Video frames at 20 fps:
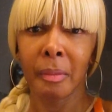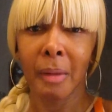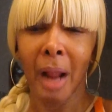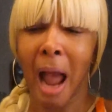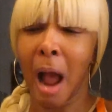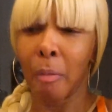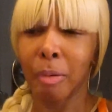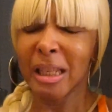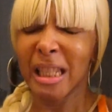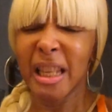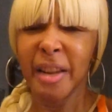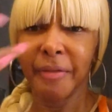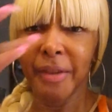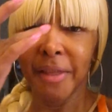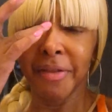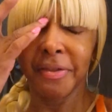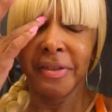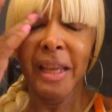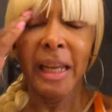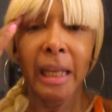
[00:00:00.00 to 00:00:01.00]
I wasn't
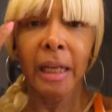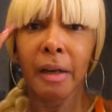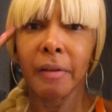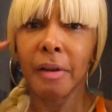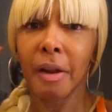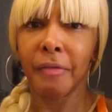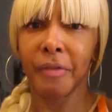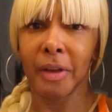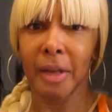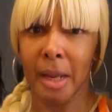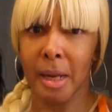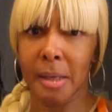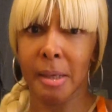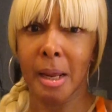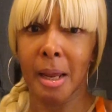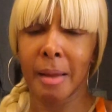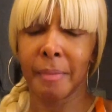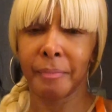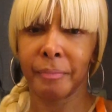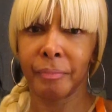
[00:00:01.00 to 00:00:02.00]
even thinking of nothing like
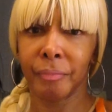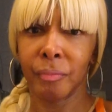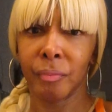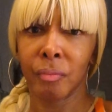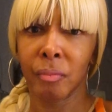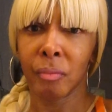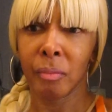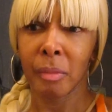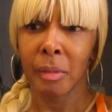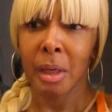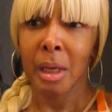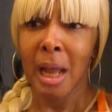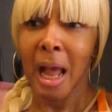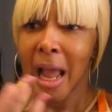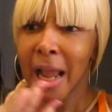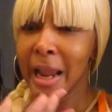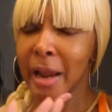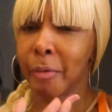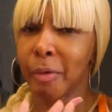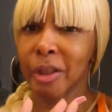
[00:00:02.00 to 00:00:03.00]
that.
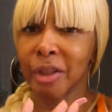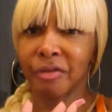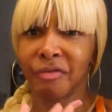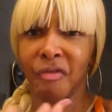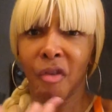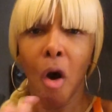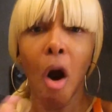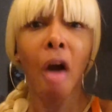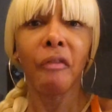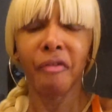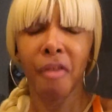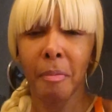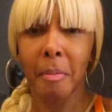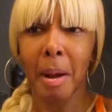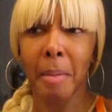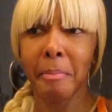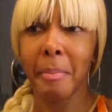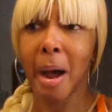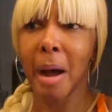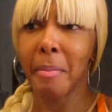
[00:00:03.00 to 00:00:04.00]
It was far from
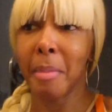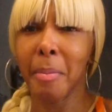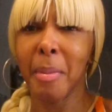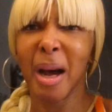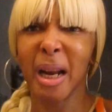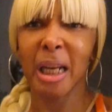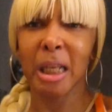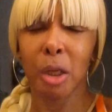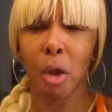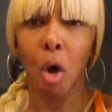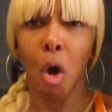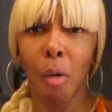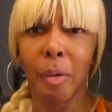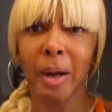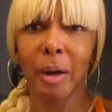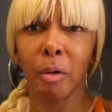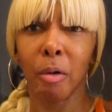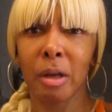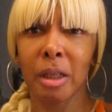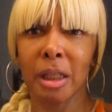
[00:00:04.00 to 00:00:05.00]
my mind. My mind is all
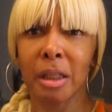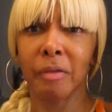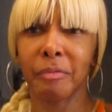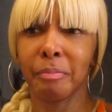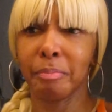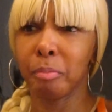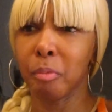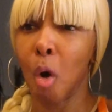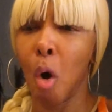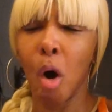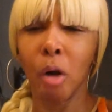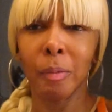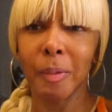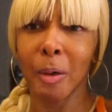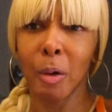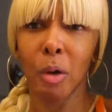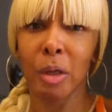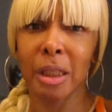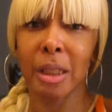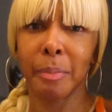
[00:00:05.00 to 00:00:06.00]
across the all
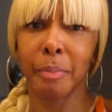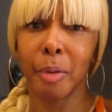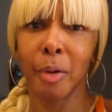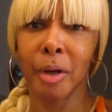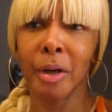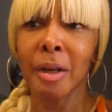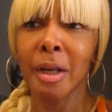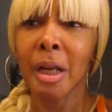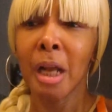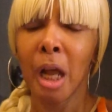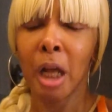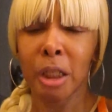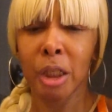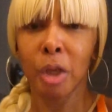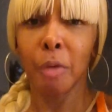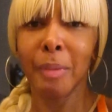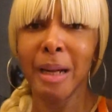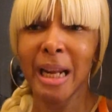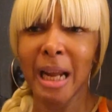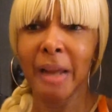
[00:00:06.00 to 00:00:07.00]
across the board of
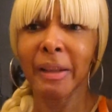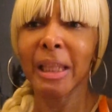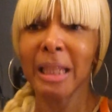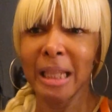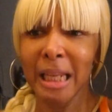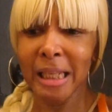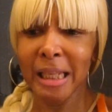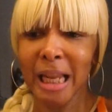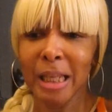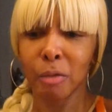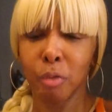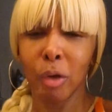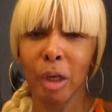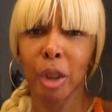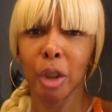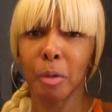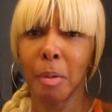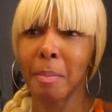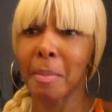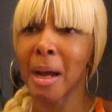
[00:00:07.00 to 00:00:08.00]
so many other things that's
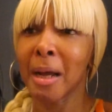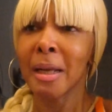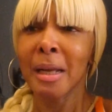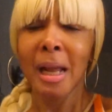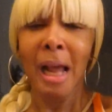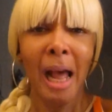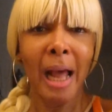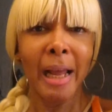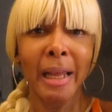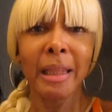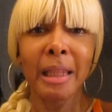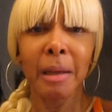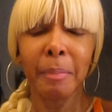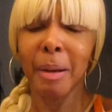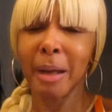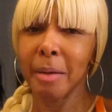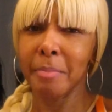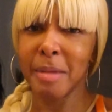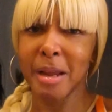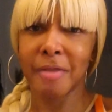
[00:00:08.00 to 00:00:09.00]
running through my mind. I didn't think
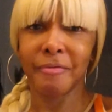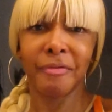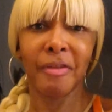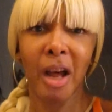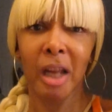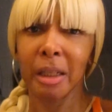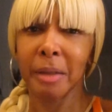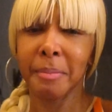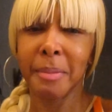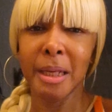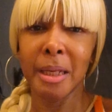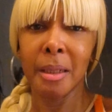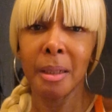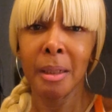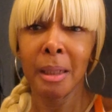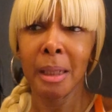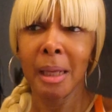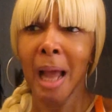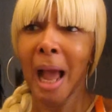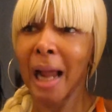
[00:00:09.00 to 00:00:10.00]
about a man following me.
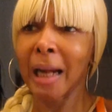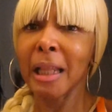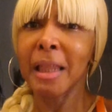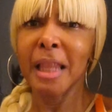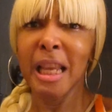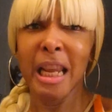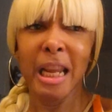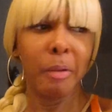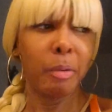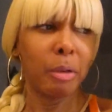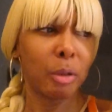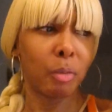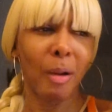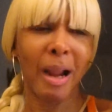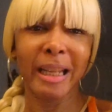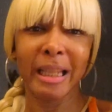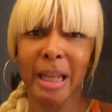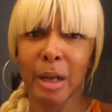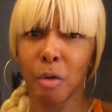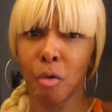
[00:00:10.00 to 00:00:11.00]
I didn't think he was
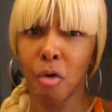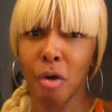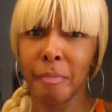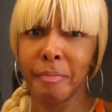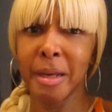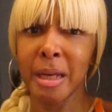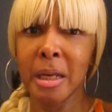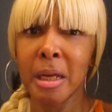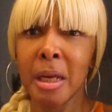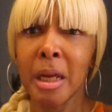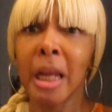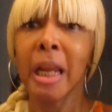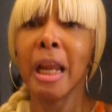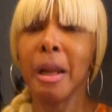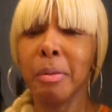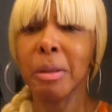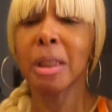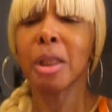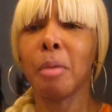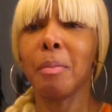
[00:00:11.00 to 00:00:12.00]
right there on me.
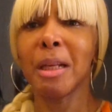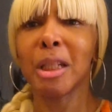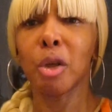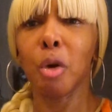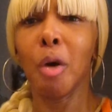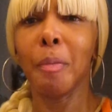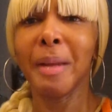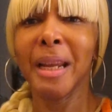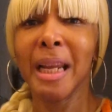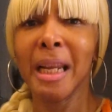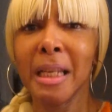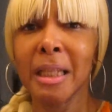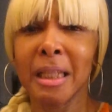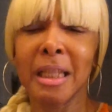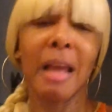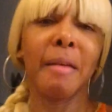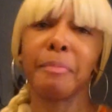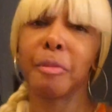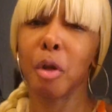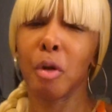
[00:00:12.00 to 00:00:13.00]
He was so much on me, he
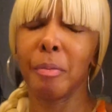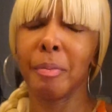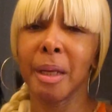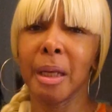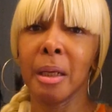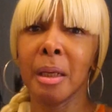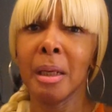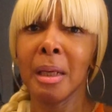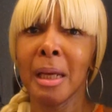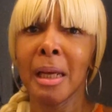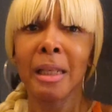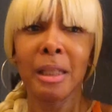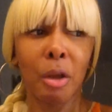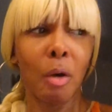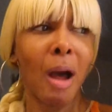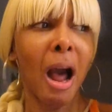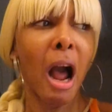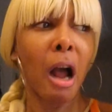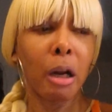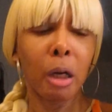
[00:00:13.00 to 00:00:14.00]
stepped on me.
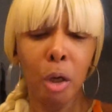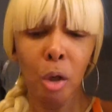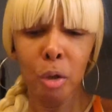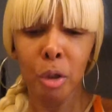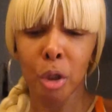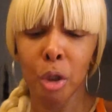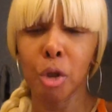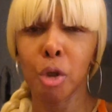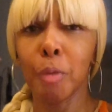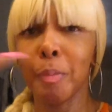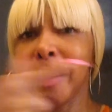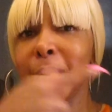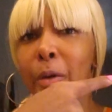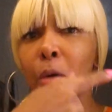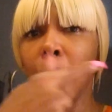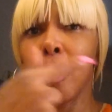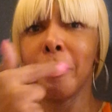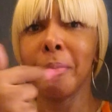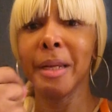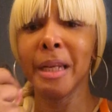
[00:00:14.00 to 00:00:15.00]
So how close could you be
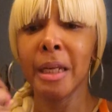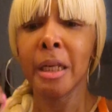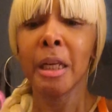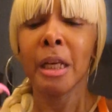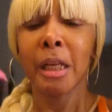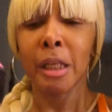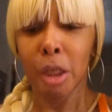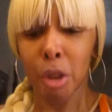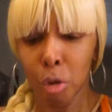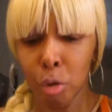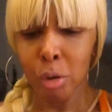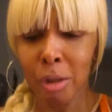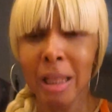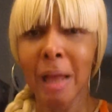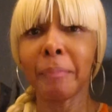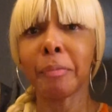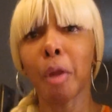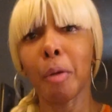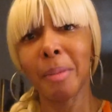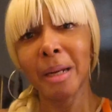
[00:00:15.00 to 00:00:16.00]
on me that you
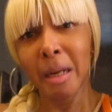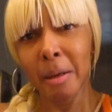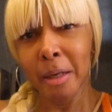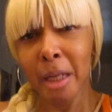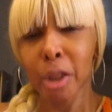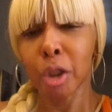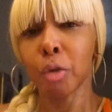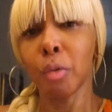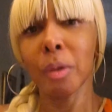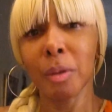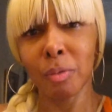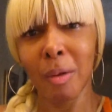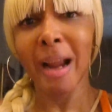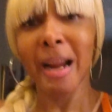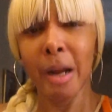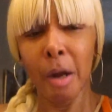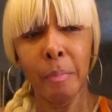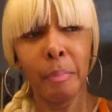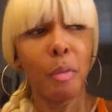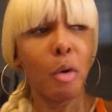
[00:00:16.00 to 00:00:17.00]
stepped on me unless you was
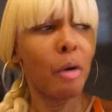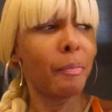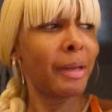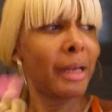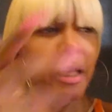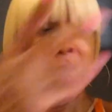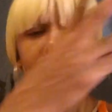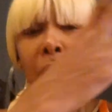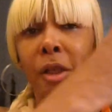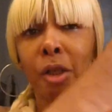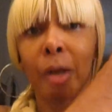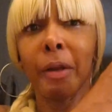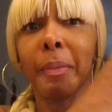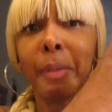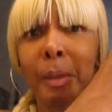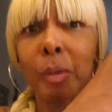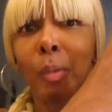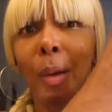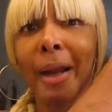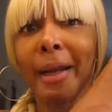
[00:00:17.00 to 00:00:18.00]
right up on me? So he
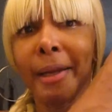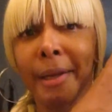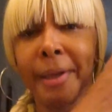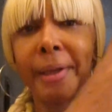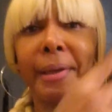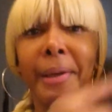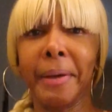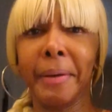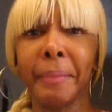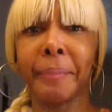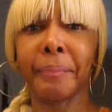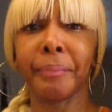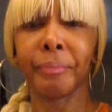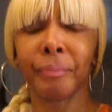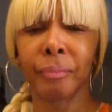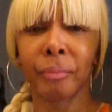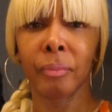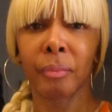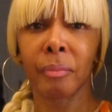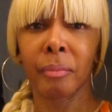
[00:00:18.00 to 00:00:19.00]
was right here.
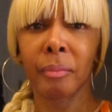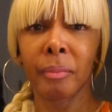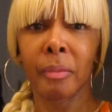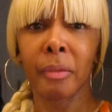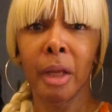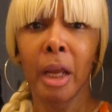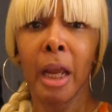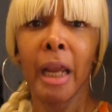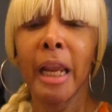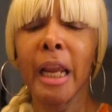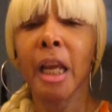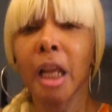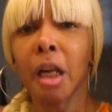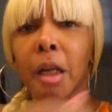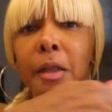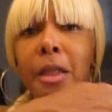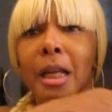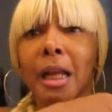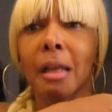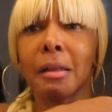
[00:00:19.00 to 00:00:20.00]
He could
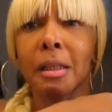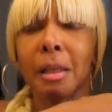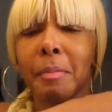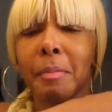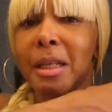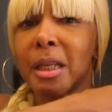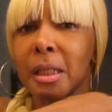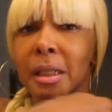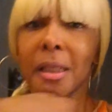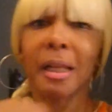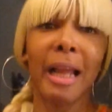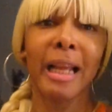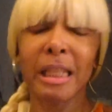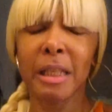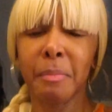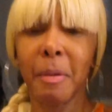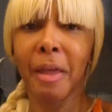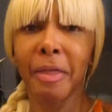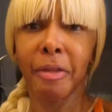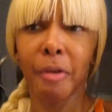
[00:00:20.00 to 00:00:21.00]
have took out and just
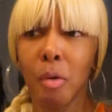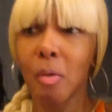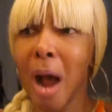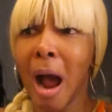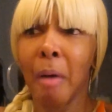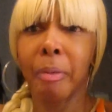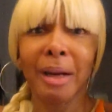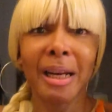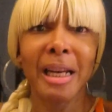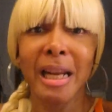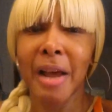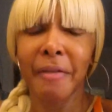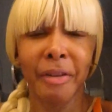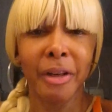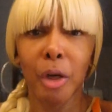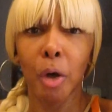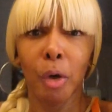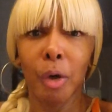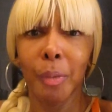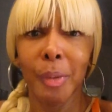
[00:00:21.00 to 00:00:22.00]
sliced my throat. I would have
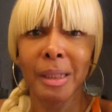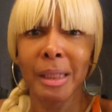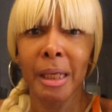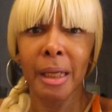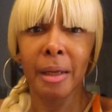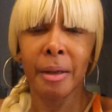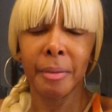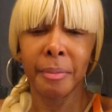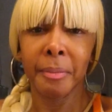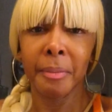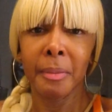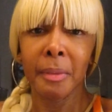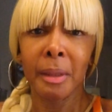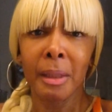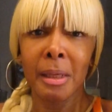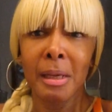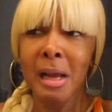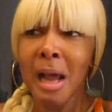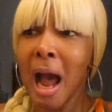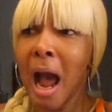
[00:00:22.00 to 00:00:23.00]
never known it was him.
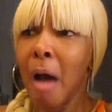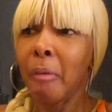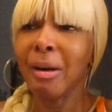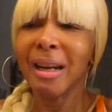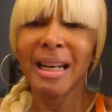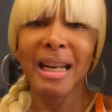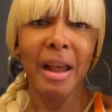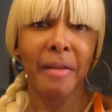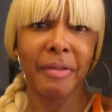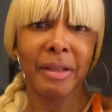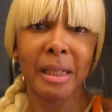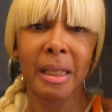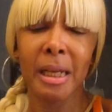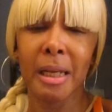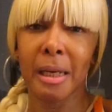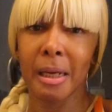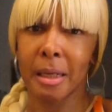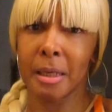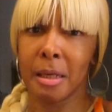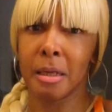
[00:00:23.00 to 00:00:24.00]
I would have never
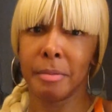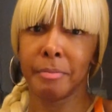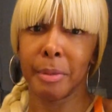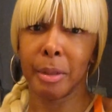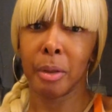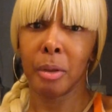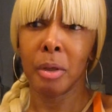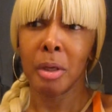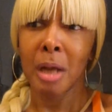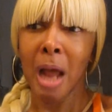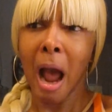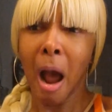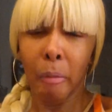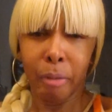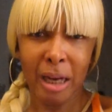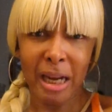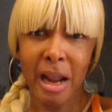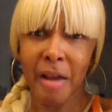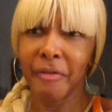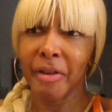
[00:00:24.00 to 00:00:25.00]
seen it coming. I
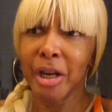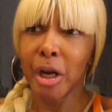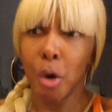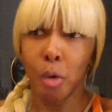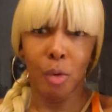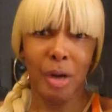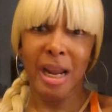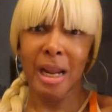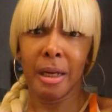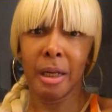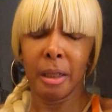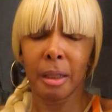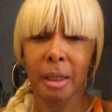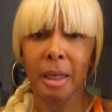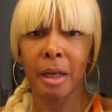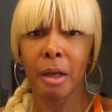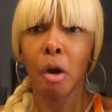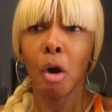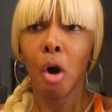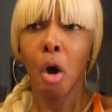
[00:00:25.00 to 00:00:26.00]
would have never known
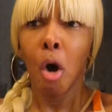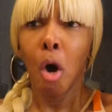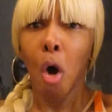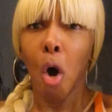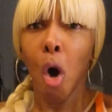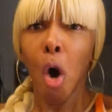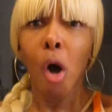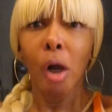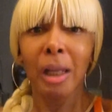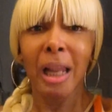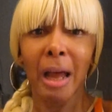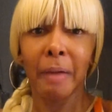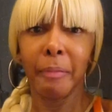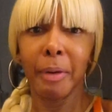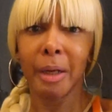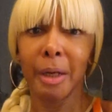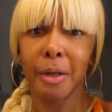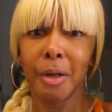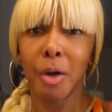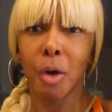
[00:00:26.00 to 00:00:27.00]
anything. All I
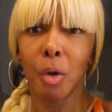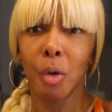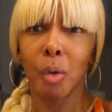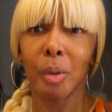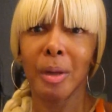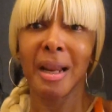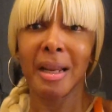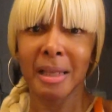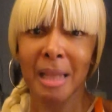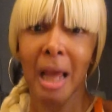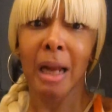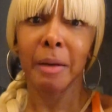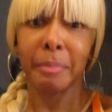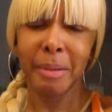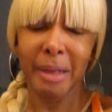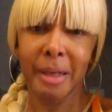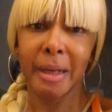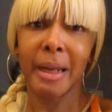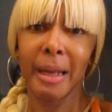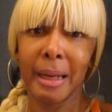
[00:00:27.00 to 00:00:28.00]
would have known is I'd have
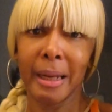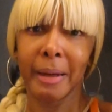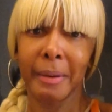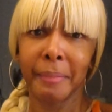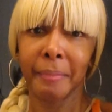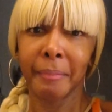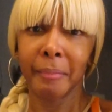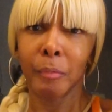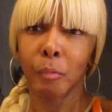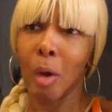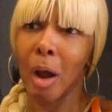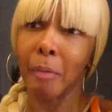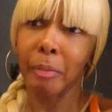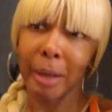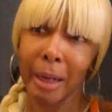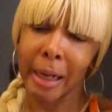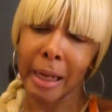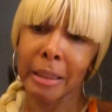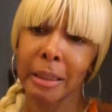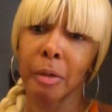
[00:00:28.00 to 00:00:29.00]
been dead. Well,
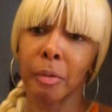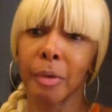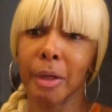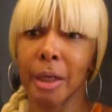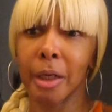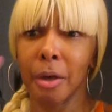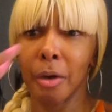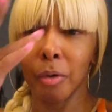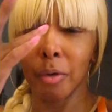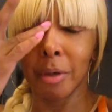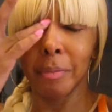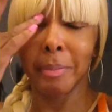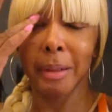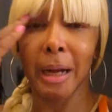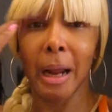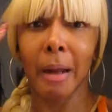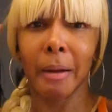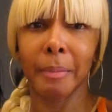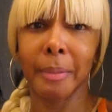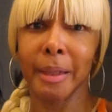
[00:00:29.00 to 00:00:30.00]
I guess I wouldn't have known it,
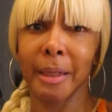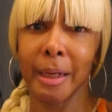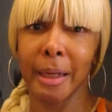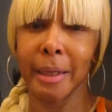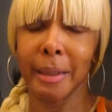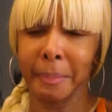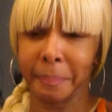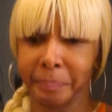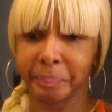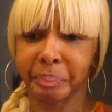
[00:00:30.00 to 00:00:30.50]
but I'd have been dead.